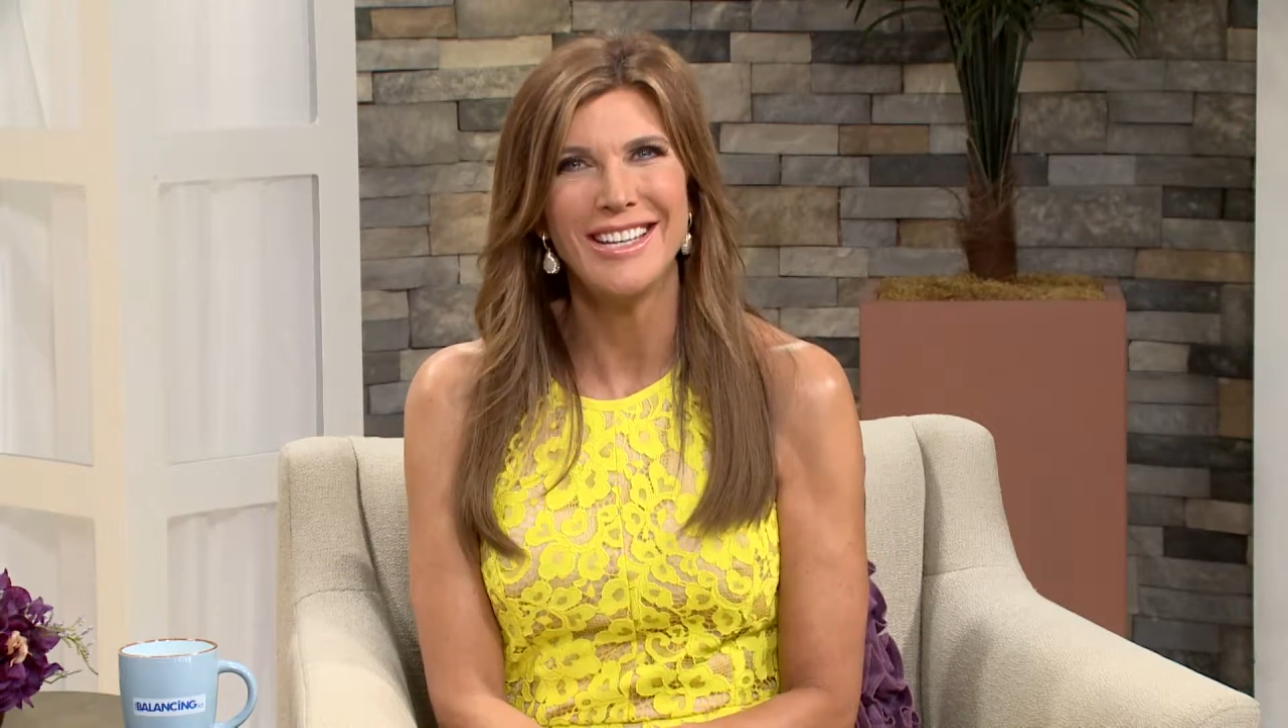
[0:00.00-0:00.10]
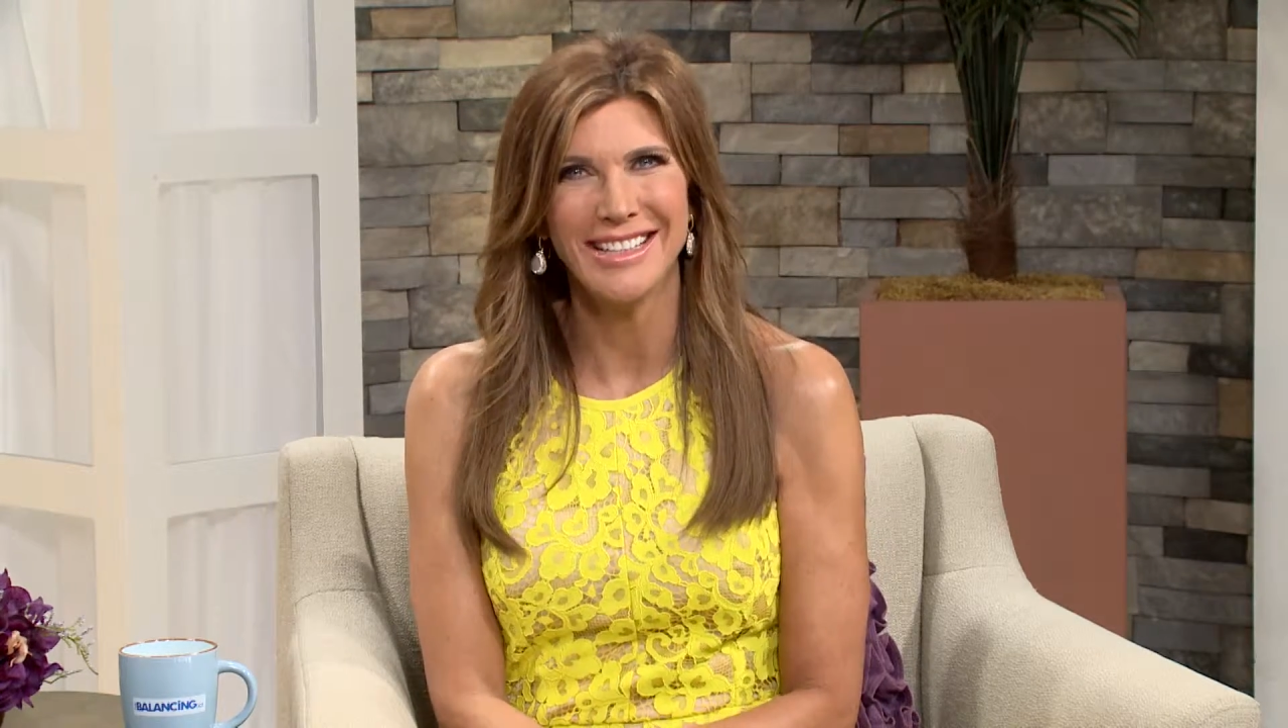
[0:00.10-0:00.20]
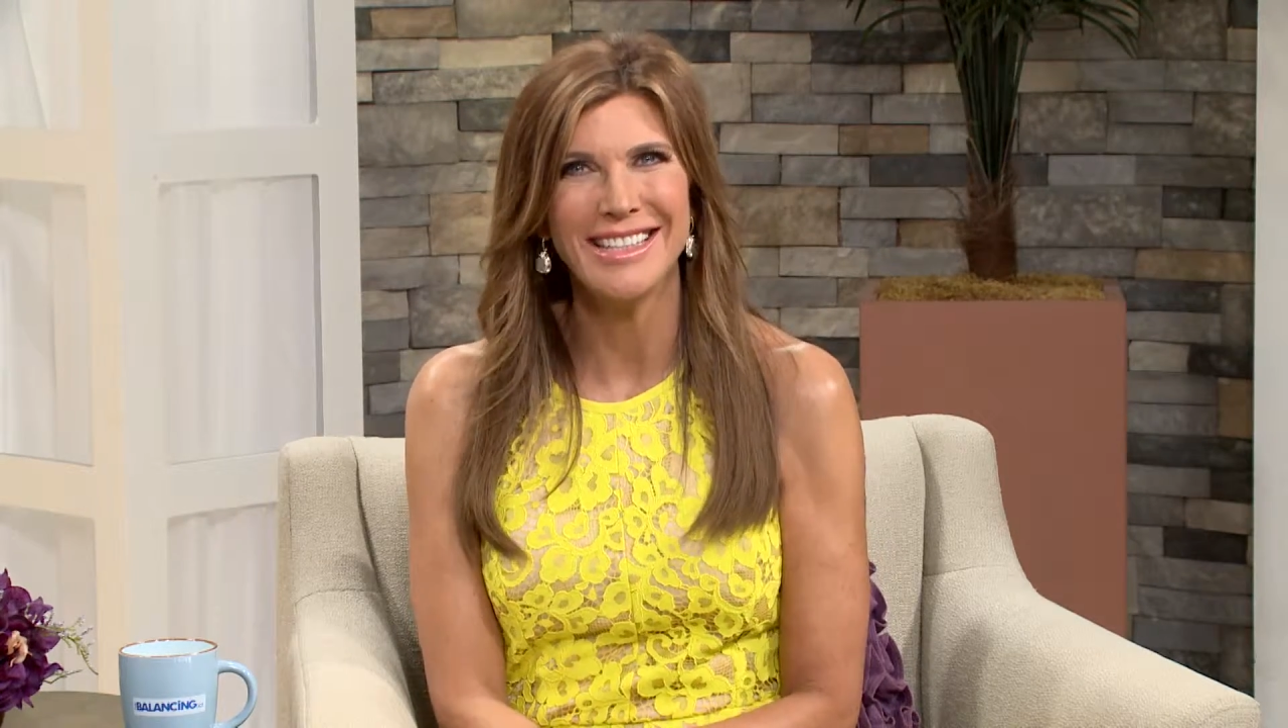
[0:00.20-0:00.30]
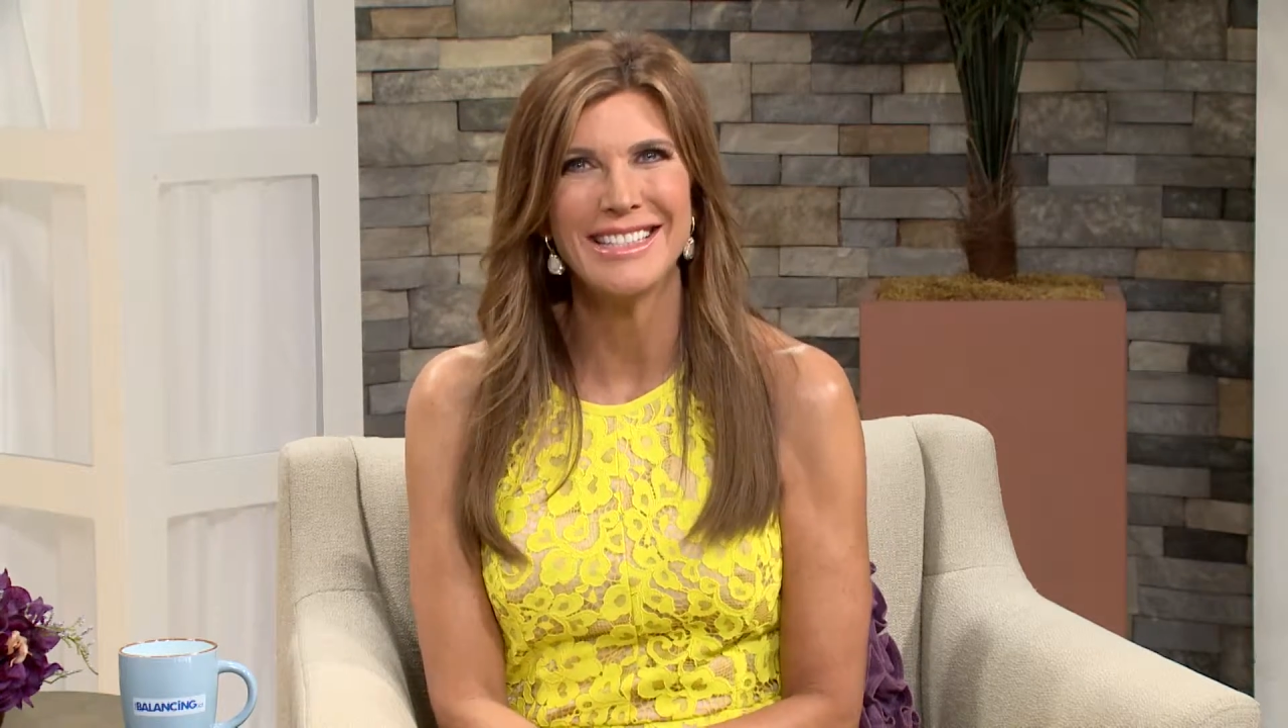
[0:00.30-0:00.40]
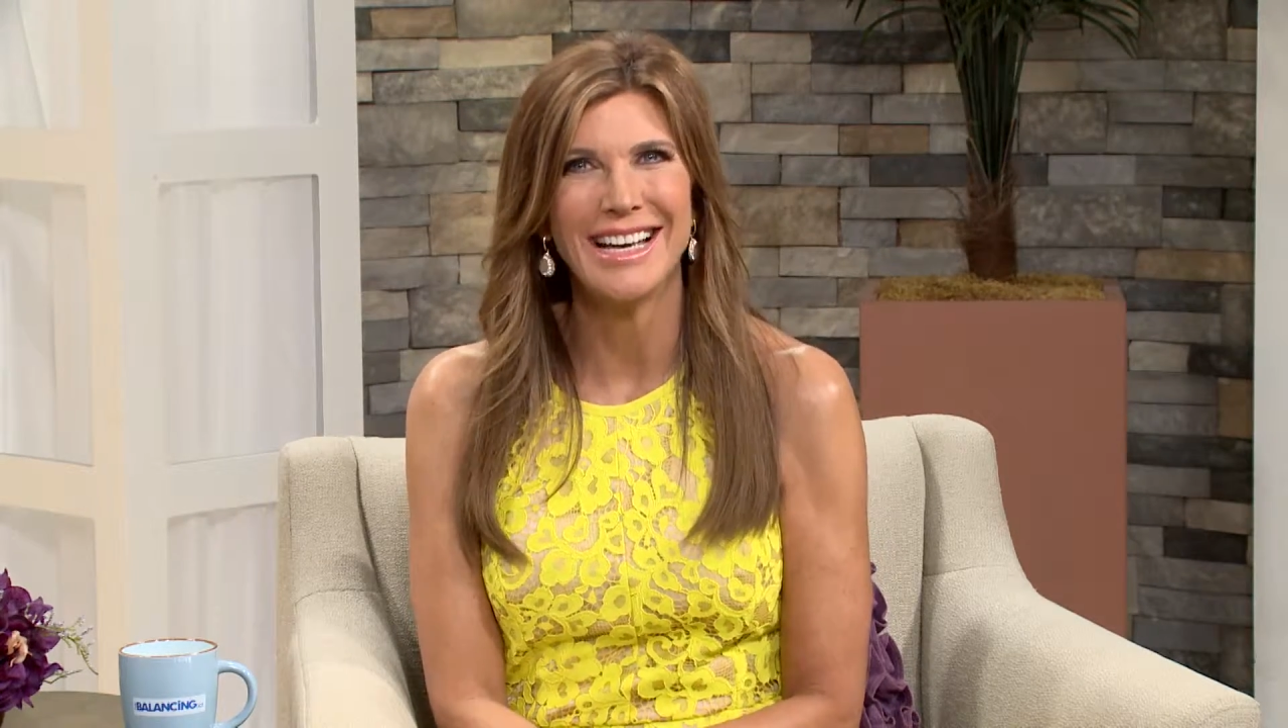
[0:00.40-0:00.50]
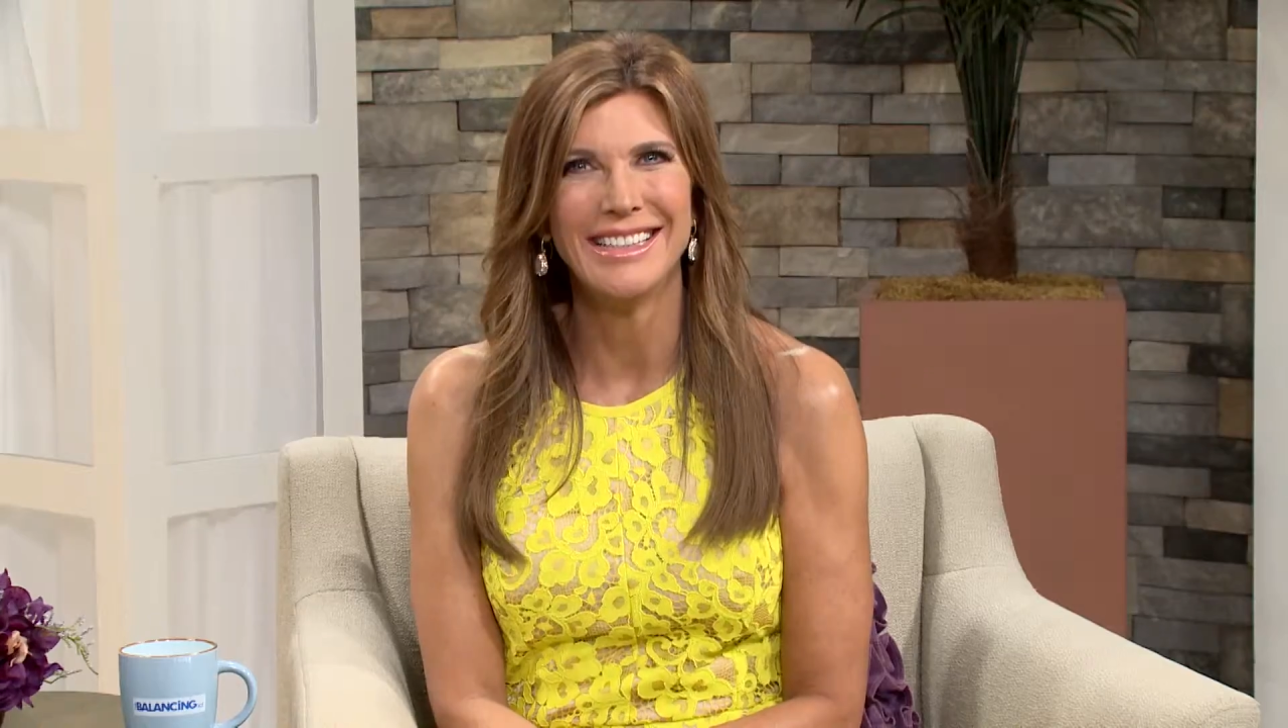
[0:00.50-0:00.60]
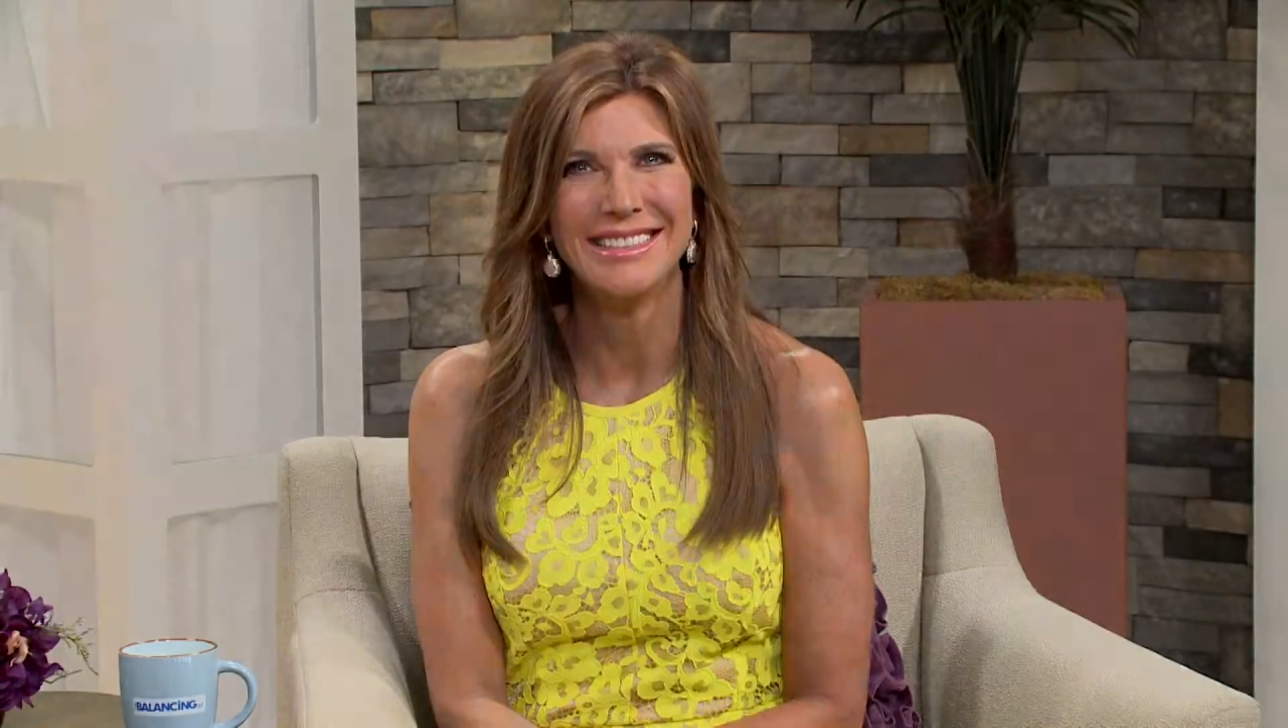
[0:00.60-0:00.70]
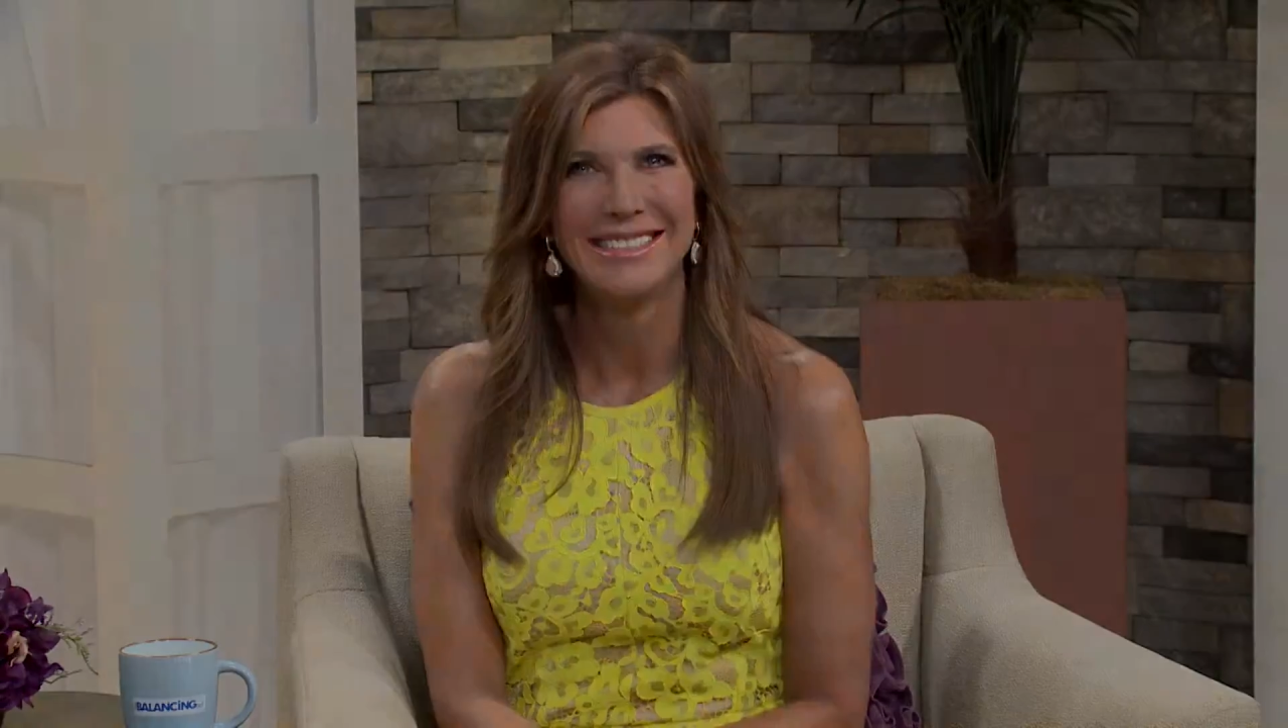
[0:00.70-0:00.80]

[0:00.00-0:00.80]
Check this out.